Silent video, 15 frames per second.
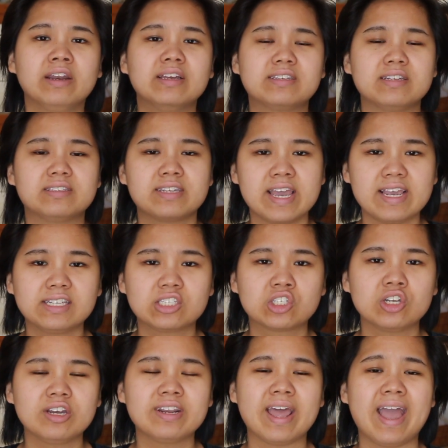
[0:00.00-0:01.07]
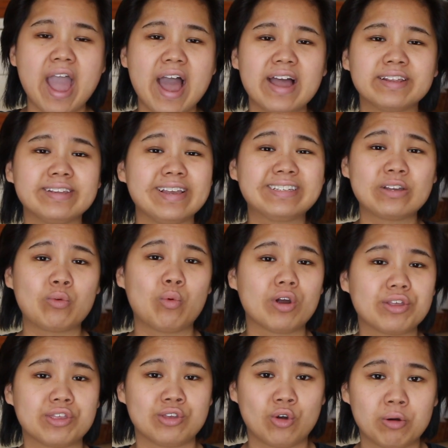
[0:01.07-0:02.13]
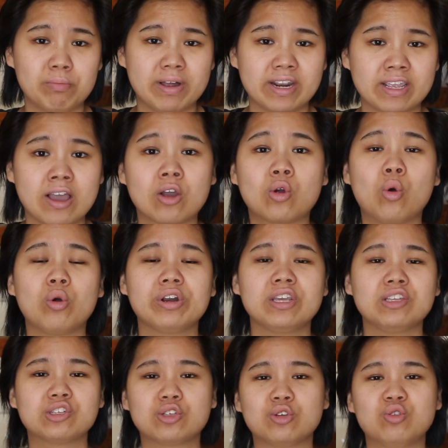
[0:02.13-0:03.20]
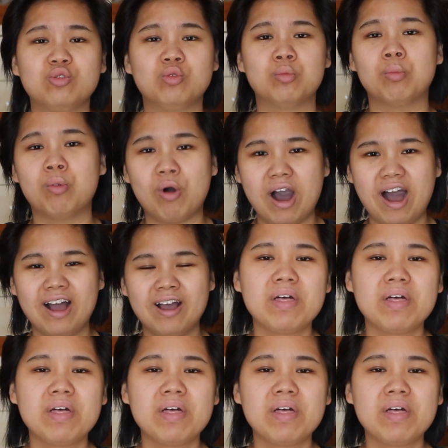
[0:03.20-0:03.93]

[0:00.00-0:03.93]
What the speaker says: does it taste good and is it worth your money according to moi?